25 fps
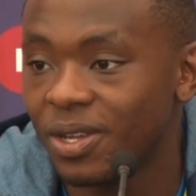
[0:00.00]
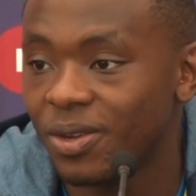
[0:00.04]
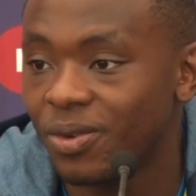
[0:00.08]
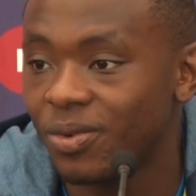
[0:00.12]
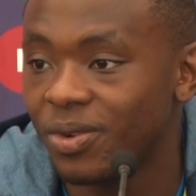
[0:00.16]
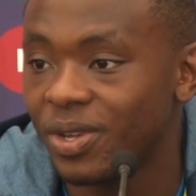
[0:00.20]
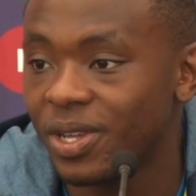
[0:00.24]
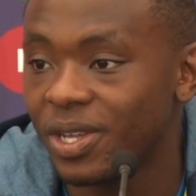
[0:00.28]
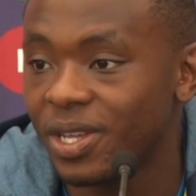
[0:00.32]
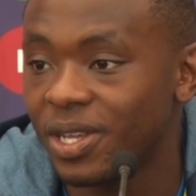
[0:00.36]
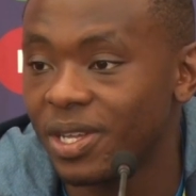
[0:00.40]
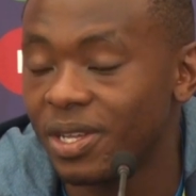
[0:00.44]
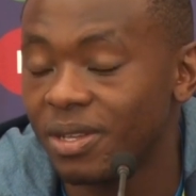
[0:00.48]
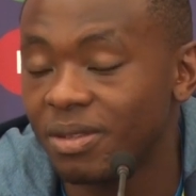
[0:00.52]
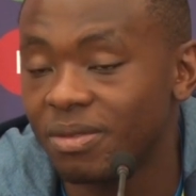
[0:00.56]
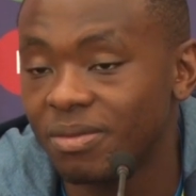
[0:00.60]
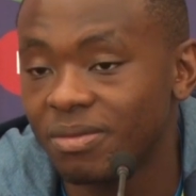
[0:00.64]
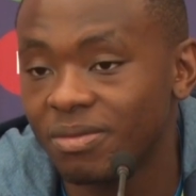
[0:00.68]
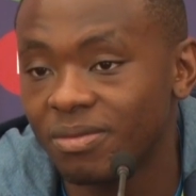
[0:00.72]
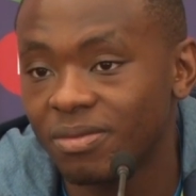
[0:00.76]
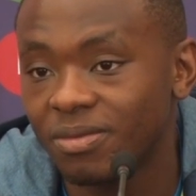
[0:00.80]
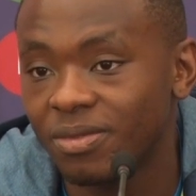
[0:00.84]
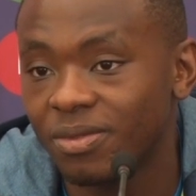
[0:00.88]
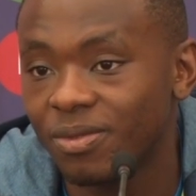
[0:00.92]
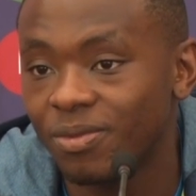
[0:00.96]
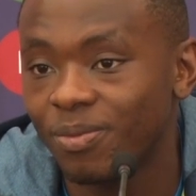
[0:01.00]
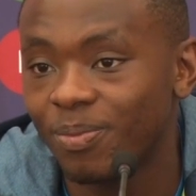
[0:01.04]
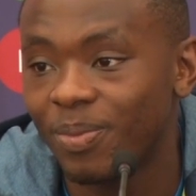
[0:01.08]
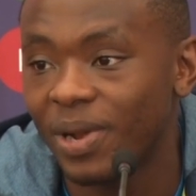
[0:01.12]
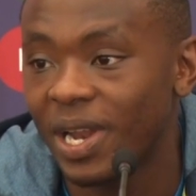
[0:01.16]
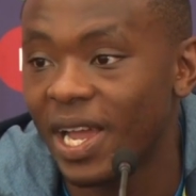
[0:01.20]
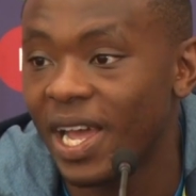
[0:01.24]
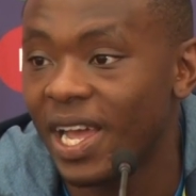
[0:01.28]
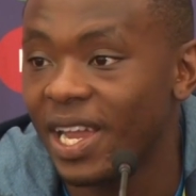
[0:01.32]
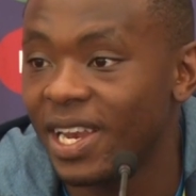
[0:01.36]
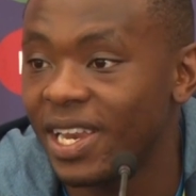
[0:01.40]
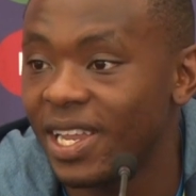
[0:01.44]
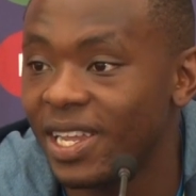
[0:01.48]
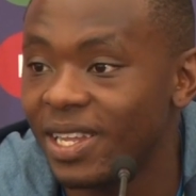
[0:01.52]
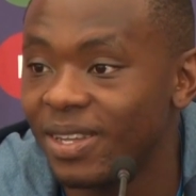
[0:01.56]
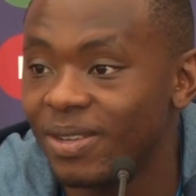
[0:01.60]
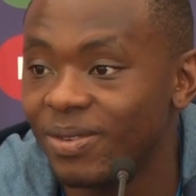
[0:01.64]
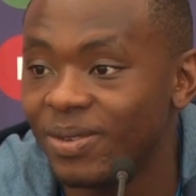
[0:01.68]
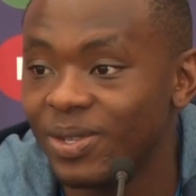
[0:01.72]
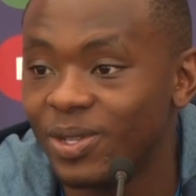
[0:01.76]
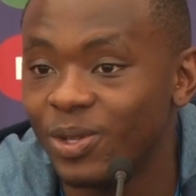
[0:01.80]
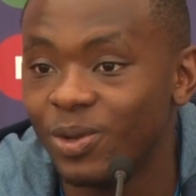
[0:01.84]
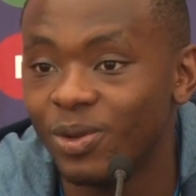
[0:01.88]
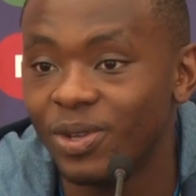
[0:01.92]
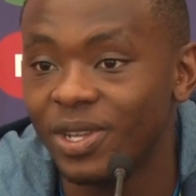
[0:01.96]
We're planning.
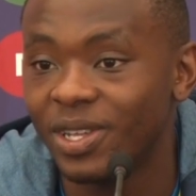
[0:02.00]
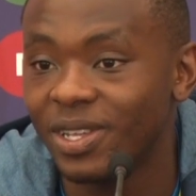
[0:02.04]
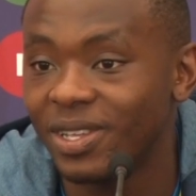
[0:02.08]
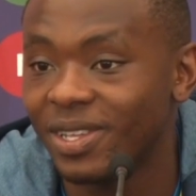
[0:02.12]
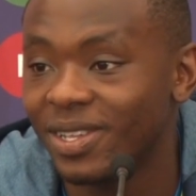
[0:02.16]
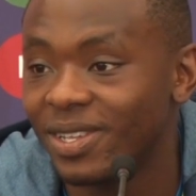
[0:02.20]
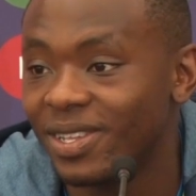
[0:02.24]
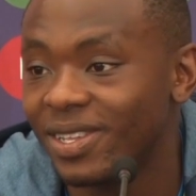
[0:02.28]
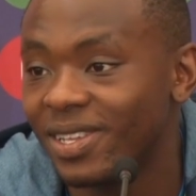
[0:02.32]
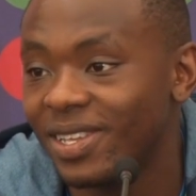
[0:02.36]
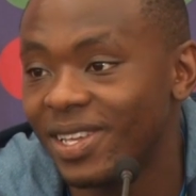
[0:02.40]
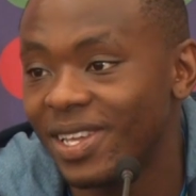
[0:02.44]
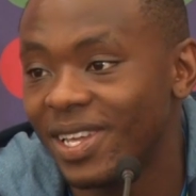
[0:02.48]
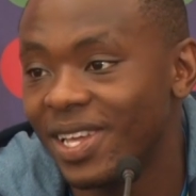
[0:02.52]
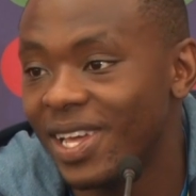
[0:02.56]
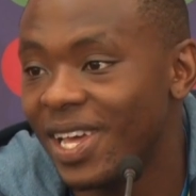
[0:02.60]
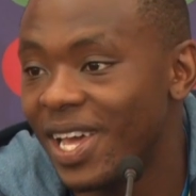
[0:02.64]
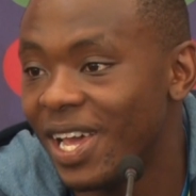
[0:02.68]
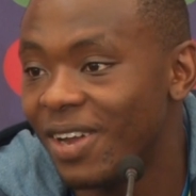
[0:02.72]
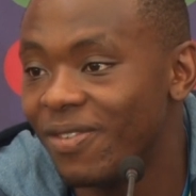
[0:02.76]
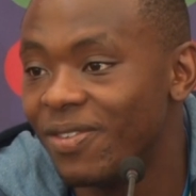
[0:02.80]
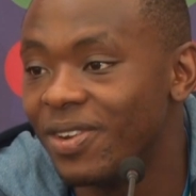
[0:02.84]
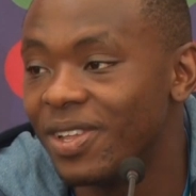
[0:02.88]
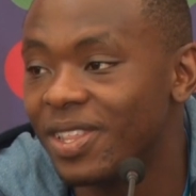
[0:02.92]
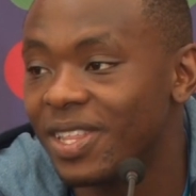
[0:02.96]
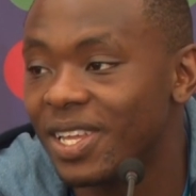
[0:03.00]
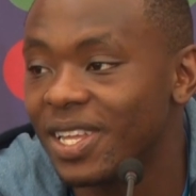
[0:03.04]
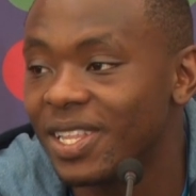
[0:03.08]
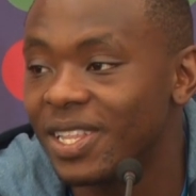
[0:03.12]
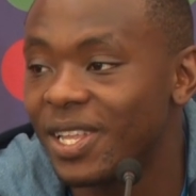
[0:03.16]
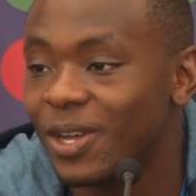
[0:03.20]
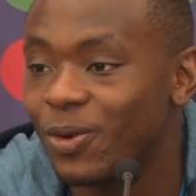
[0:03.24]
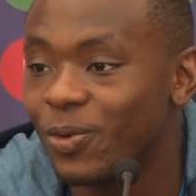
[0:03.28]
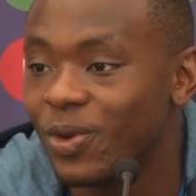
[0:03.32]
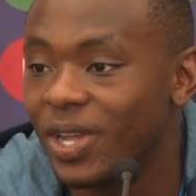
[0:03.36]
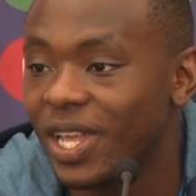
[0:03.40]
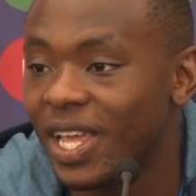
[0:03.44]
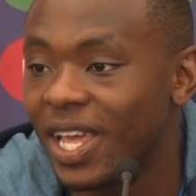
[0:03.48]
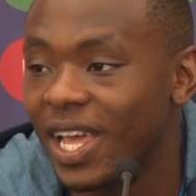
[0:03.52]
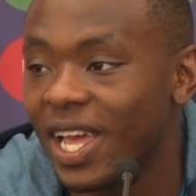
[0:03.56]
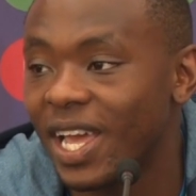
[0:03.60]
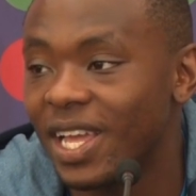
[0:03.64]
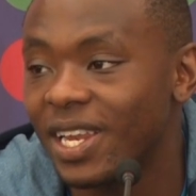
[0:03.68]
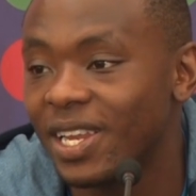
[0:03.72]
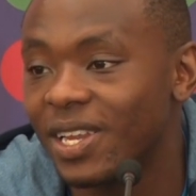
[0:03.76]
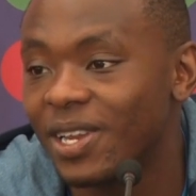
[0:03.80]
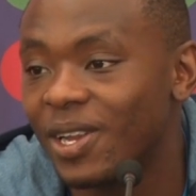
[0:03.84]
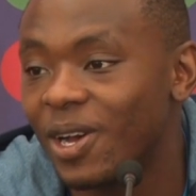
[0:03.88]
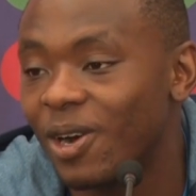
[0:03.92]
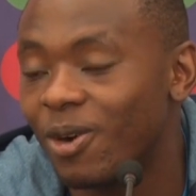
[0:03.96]
We're doing everything that we
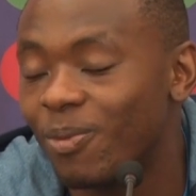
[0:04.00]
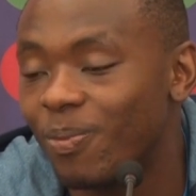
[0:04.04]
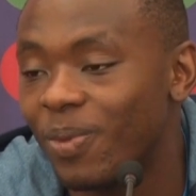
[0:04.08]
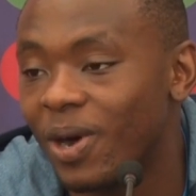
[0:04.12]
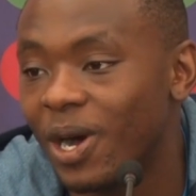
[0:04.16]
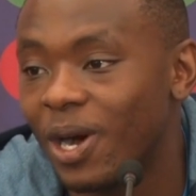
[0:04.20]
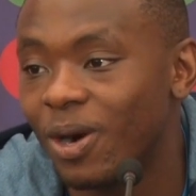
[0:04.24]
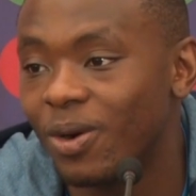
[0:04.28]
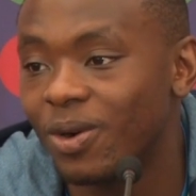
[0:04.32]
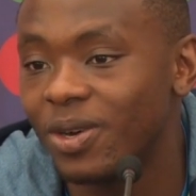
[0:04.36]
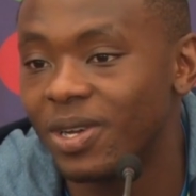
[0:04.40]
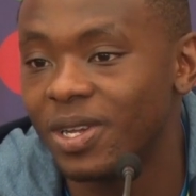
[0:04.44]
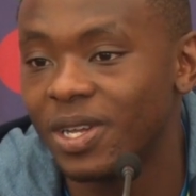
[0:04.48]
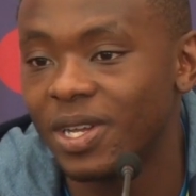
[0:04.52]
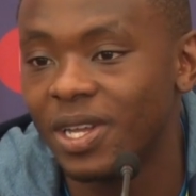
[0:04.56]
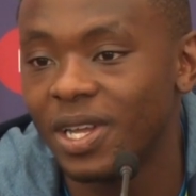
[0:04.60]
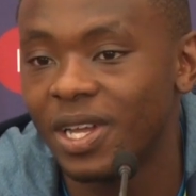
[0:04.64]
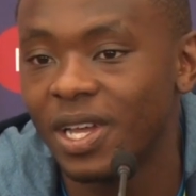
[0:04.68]
can in our power.